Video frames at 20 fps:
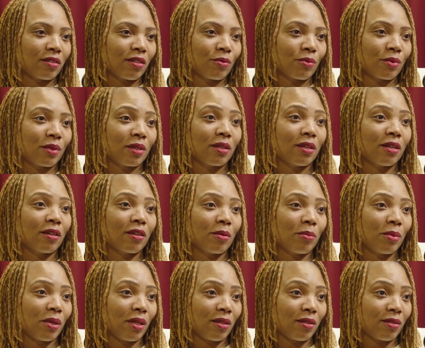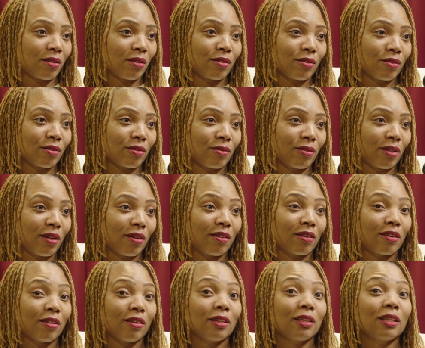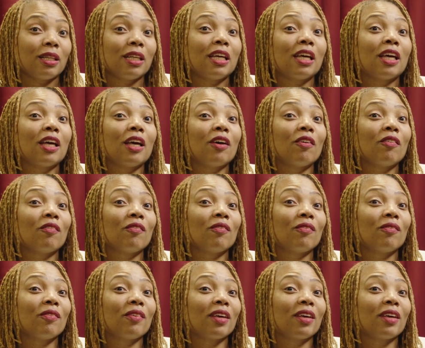They're really going to be intentional. They're going to live